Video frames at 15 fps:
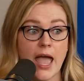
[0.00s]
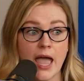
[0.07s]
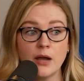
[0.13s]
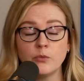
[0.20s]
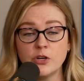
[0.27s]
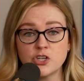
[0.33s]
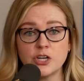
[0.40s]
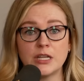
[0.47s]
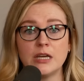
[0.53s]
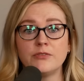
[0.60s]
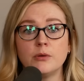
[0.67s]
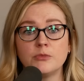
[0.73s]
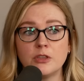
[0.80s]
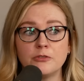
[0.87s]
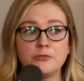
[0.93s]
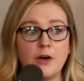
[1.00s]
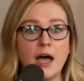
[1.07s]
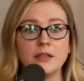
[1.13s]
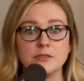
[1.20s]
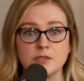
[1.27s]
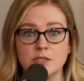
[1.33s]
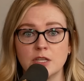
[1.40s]
And we should give him the
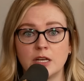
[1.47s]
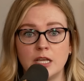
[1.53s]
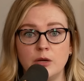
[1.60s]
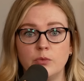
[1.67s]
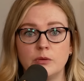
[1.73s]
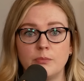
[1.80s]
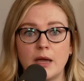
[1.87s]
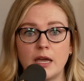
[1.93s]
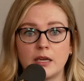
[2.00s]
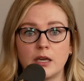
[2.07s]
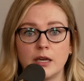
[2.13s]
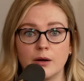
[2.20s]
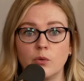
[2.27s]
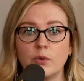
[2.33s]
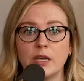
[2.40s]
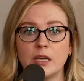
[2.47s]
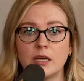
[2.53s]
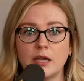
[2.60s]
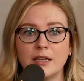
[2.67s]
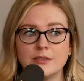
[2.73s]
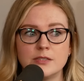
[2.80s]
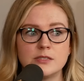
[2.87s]
funds that he would make in a
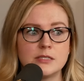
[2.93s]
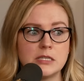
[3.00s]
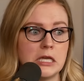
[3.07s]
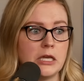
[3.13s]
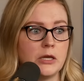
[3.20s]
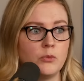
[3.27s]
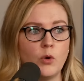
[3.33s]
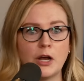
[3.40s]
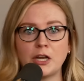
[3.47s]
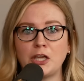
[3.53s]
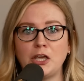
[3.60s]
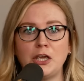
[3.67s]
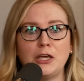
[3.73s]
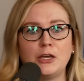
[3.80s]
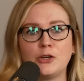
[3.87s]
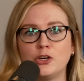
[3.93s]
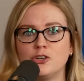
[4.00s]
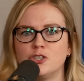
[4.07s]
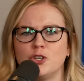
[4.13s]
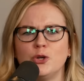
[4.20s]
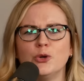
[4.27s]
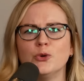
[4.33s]
week and see what he
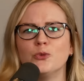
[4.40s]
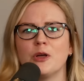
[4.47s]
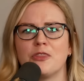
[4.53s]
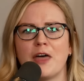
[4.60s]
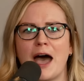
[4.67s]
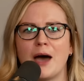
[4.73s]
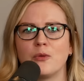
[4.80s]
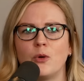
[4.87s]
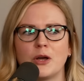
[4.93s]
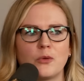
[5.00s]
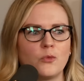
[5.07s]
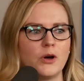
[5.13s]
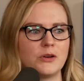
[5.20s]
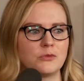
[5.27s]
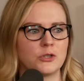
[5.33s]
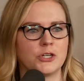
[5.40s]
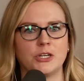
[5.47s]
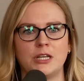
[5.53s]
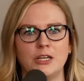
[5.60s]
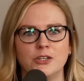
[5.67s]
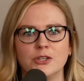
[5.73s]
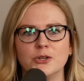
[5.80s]
could do with that. What could
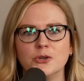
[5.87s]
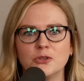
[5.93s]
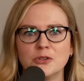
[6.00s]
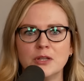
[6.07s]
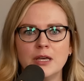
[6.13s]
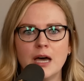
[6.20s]
he do?